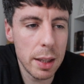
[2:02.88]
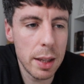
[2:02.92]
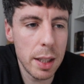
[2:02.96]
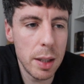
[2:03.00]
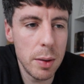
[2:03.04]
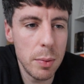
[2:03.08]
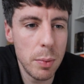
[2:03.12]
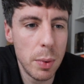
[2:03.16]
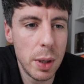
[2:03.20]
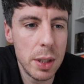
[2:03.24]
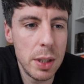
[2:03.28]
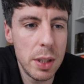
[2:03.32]

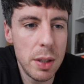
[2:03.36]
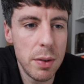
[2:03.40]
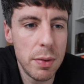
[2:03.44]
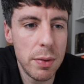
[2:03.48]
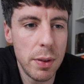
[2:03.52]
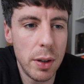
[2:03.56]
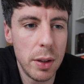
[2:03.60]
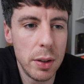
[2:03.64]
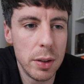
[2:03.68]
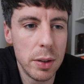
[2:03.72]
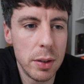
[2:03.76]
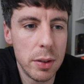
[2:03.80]
think when you
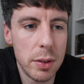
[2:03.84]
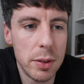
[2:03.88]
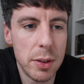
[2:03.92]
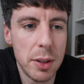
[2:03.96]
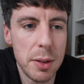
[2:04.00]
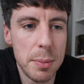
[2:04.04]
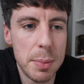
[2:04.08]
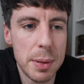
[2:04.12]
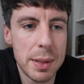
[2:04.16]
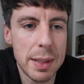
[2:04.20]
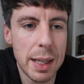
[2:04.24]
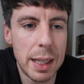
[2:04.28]
find
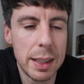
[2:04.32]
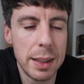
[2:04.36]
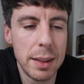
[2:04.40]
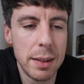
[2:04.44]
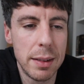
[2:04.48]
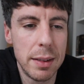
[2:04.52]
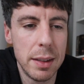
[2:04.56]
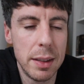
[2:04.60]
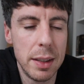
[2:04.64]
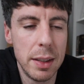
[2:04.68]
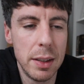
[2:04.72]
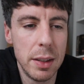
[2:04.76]
super
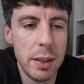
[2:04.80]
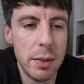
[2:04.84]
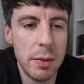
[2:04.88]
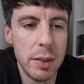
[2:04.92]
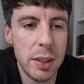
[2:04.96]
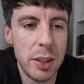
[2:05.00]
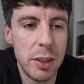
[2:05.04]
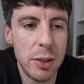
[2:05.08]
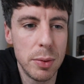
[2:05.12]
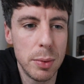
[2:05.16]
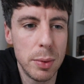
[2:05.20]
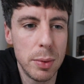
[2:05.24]
talented
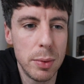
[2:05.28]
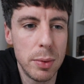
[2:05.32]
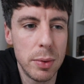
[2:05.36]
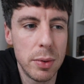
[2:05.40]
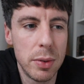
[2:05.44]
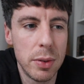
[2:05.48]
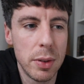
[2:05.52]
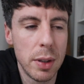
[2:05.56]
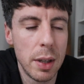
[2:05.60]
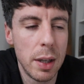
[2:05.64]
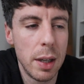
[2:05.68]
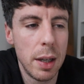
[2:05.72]

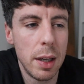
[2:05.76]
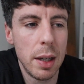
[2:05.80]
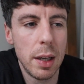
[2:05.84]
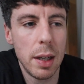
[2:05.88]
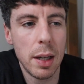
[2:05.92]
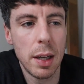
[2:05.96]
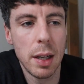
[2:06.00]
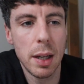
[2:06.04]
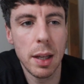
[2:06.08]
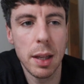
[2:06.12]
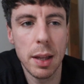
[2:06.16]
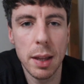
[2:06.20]
individuals,
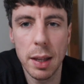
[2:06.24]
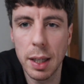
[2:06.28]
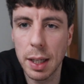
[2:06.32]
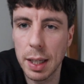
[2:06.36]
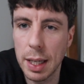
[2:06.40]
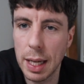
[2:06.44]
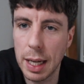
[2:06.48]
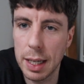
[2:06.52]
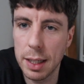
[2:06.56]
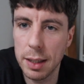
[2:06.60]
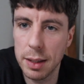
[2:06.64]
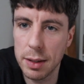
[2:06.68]
there
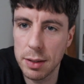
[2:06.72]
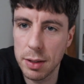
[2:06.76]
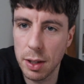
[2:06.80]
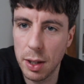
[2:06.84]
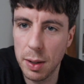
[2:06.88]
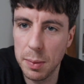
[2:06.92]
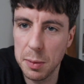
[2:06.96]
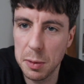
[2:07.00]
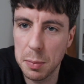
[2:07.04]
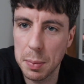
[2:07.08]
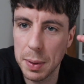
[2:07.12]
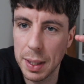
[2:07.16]
can at
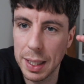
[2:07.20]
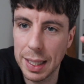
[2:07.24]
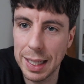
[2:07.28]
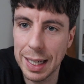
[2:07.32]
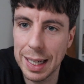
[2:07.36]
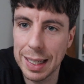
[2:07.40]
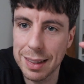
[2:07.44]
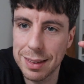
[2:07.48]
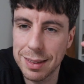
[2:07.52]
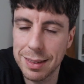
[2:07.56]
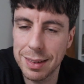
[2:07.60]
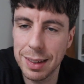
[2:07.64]
times be a
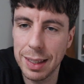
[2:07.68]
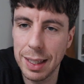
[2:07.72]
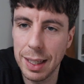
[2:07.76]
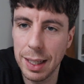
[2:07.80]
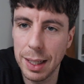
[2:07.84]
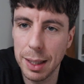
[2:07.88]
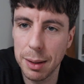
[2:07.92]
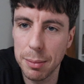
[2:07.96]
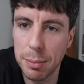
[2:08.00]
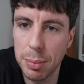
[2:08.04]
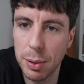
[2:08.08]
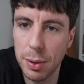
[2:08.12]
glass
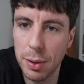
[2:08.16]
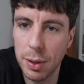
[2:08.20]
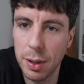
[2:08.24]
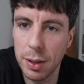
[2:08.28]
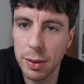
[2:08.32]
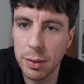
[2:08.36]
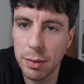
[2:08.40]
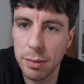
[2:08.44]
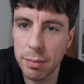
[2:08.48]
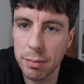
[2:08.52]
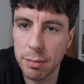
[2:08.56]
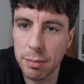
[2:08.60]
ceiling put
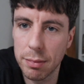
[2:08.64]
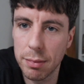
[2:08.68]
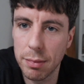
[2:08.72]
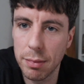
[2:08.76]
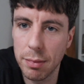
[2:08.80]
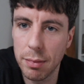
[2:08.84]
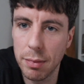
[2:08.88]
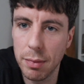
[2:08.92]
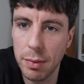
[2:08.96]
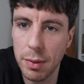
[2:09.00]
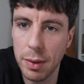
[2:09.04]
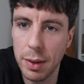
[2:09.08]
on
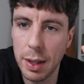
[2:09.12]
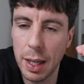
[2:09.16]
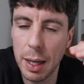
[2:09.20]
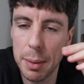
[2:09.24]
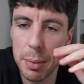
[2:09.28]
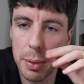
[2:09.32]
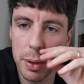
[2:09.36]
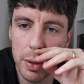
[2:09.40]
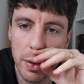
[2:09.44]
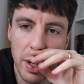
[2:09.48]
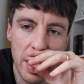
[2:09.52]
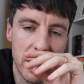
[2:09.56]
their
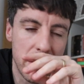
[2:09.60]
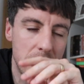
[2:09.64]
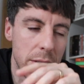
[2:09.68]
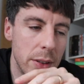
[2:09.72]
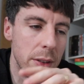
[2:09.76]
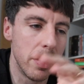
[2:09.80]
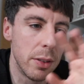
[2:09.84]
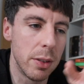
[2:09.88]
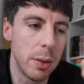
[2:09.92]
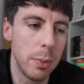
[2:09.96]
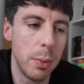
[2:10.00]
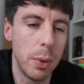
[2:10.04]

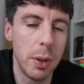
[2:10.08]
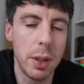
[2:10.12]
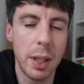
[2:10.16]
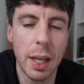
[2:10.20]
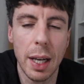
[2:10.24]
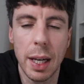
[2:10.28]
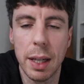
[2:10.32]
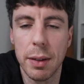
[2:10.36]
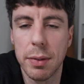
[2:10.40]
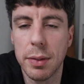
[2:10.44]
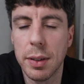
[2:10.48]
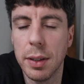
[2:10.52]
progression. So what you
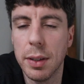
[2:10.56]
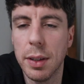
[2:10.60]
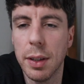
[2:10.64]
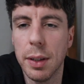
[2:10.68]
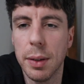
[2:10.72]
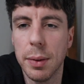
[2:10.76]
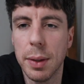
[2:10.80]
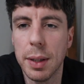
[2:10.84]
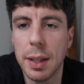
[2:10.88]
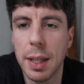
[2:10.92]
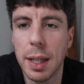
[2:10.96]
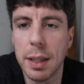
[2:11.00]
have to do
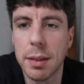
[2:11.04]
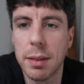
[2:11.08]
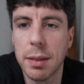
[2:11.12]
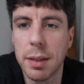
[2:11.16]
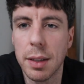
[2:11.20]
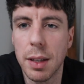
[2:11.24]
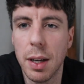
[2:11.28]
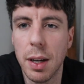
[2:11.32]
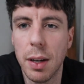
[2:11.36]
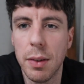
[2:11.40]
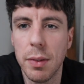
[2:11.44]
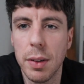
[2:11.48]
in that
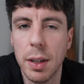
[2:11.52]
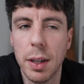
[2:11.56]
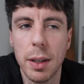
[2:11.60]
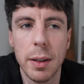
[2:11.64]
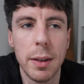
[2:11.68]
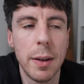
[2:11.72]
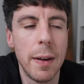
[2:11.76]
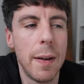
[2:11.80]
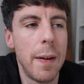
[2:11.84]
scenario